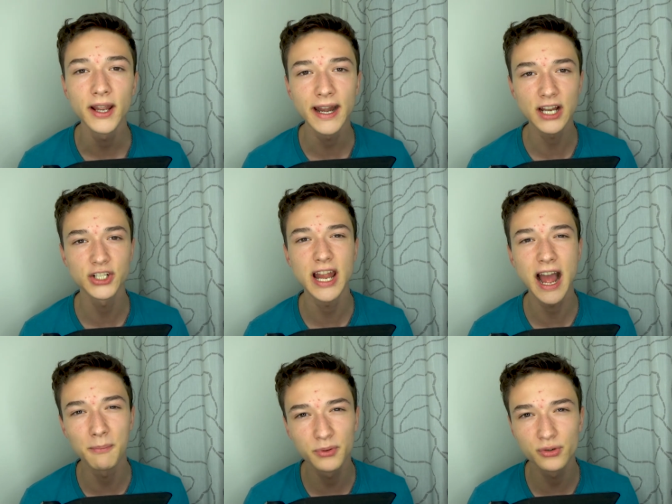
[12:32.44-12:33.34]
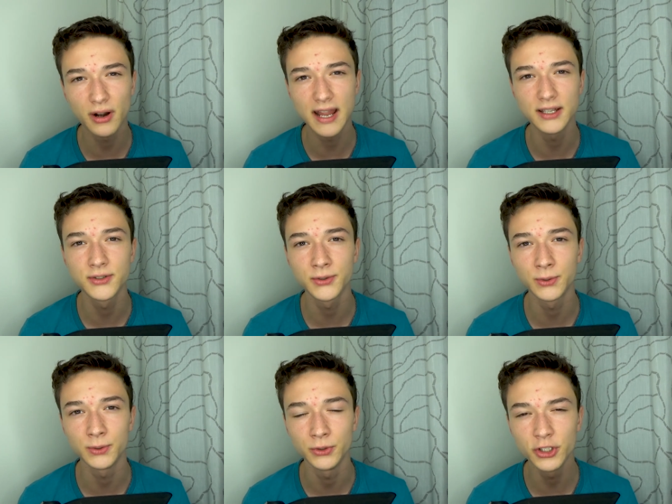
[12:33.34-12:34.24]
you can actually upgrade
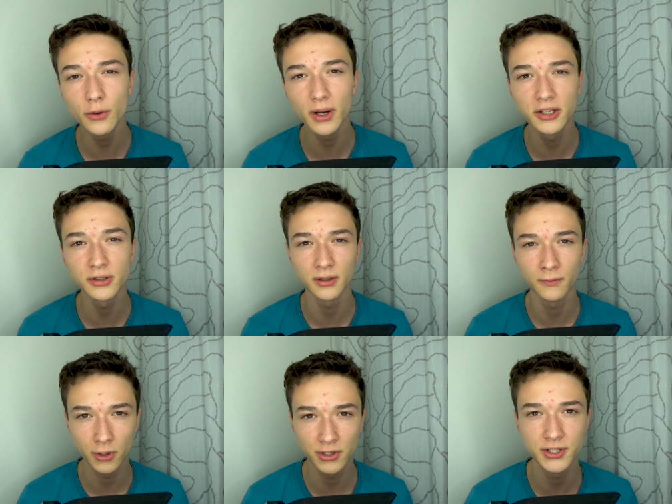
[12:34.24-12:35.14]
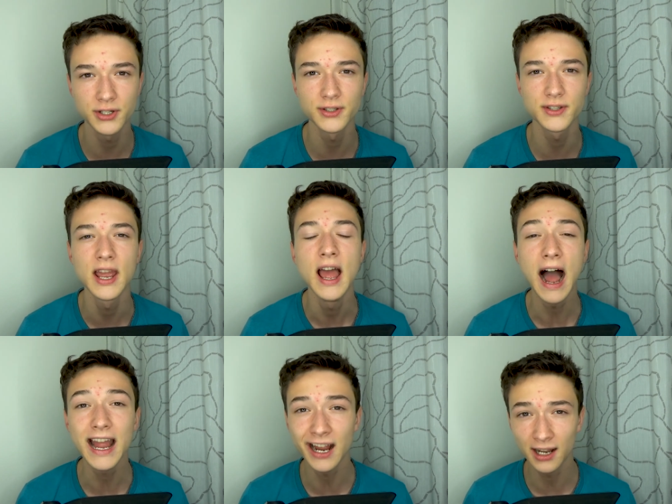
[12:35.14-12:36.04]
to newer Cura versions
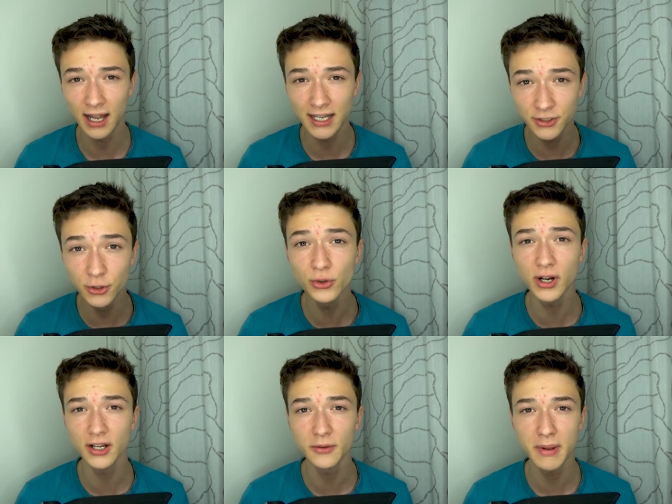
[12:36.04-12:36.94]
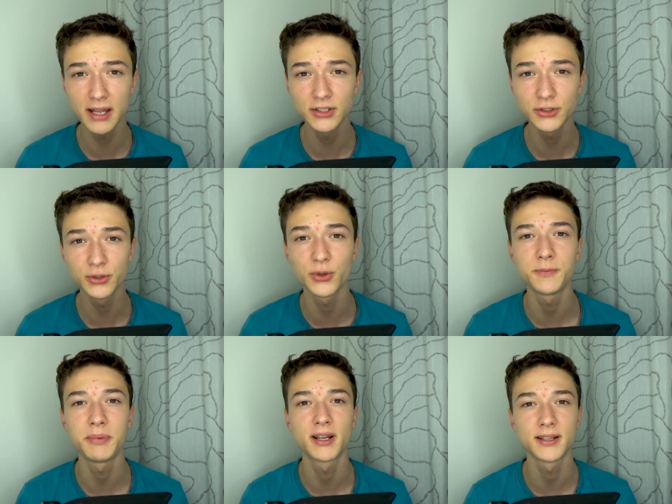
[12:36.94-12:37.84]
I I do recommend you do
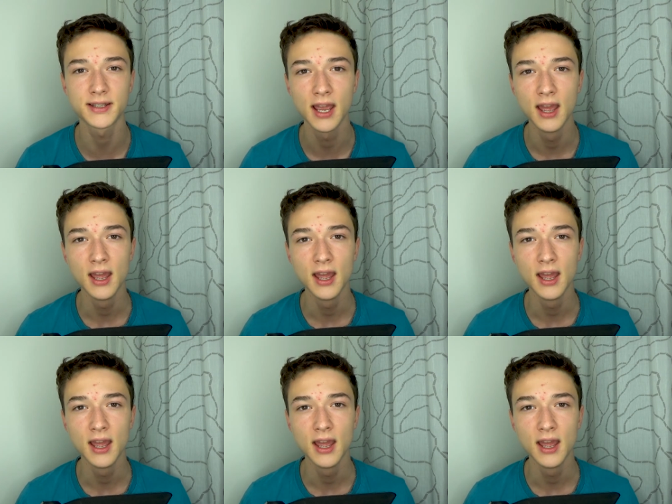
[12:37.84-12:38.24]
it because